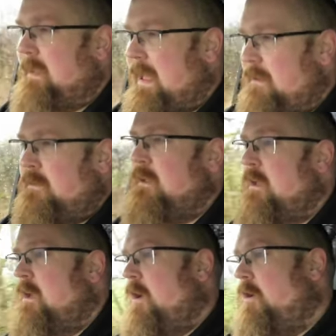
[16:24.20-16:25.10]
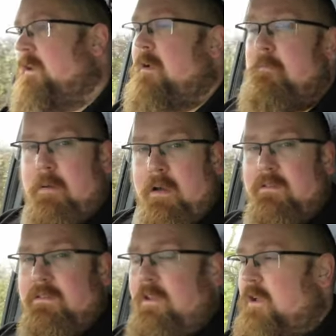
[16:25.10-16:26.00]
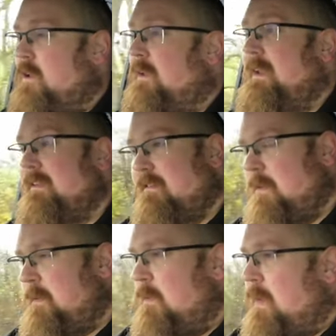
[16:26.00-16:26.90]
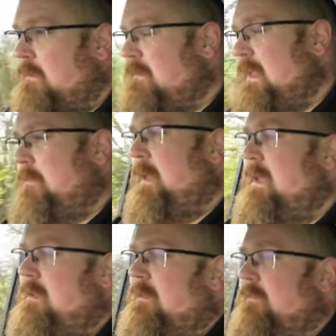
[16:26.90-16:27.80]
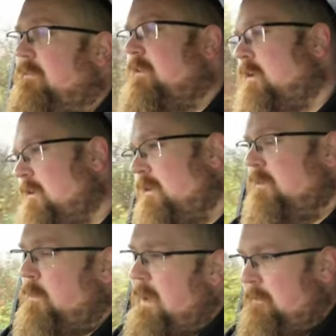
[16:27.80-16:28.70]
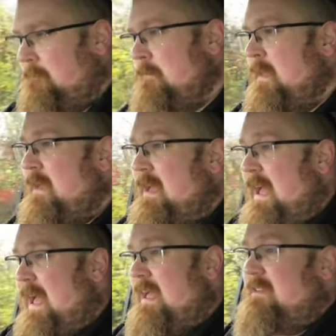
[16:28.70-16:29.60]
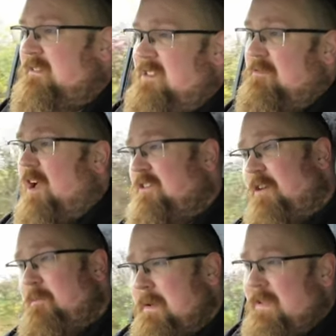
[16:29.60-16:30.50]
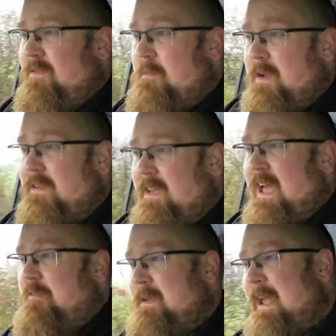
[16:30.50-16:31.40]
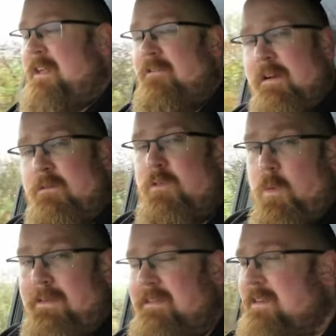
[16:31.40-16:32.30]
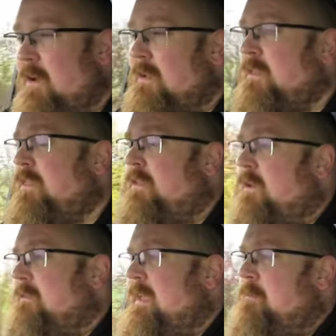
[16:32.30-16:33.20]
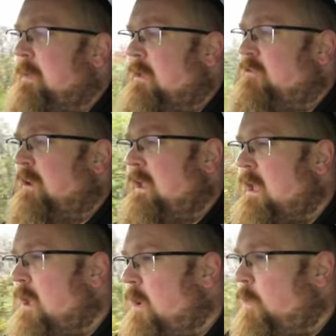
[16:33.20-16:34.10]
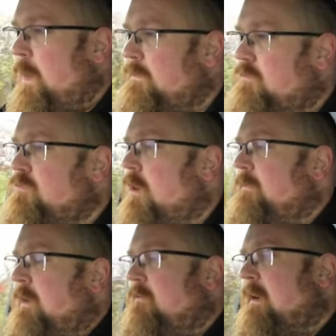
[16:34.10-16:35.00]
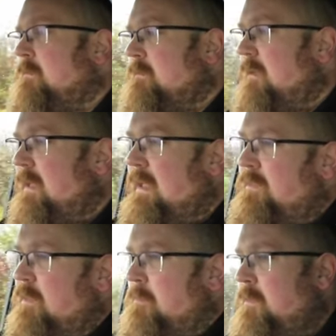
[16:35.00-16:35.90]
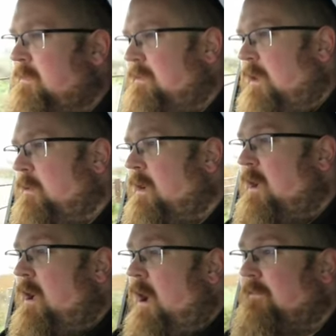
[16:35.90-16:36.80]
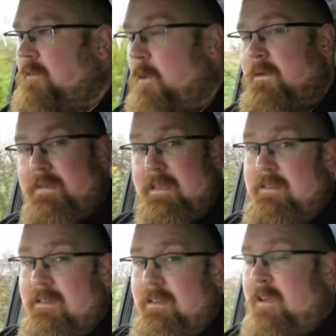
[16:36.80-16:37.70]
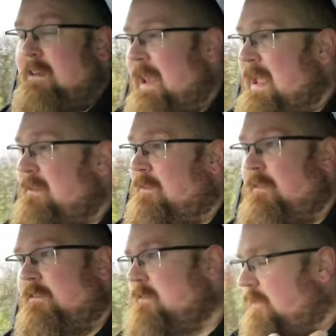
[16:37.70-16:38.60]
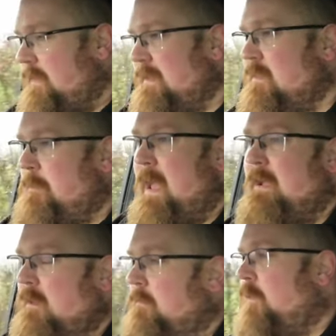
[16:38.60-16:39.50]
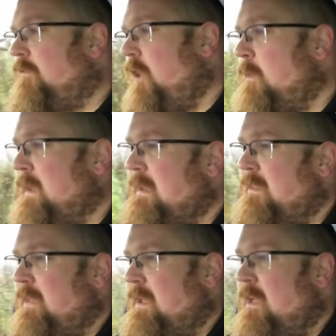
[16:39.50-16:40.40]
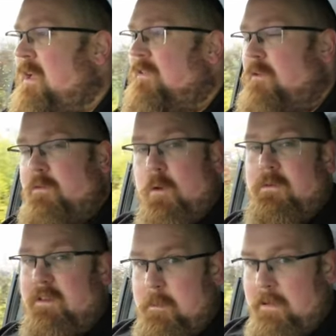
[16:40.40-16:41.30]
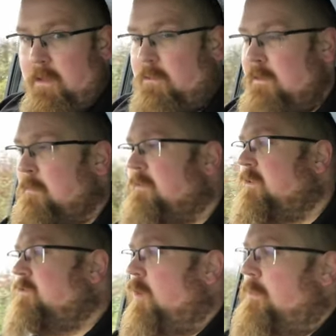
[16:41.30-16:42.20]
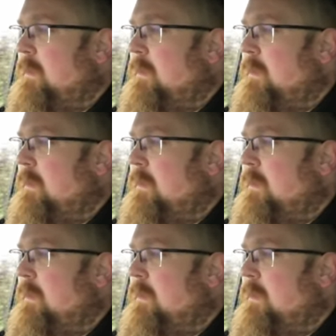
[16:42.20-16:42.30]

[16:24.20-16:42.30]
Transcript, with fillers: gallon on a combined cycle, and that's a WLTP cycle as well. And I do believe them because I have been getting around 29 and 30 mpg whilst driving around in the Musso. Of course, this is unladen, there's nothing in the back, and I'm not towing anything, so of course, expect those numbers to drop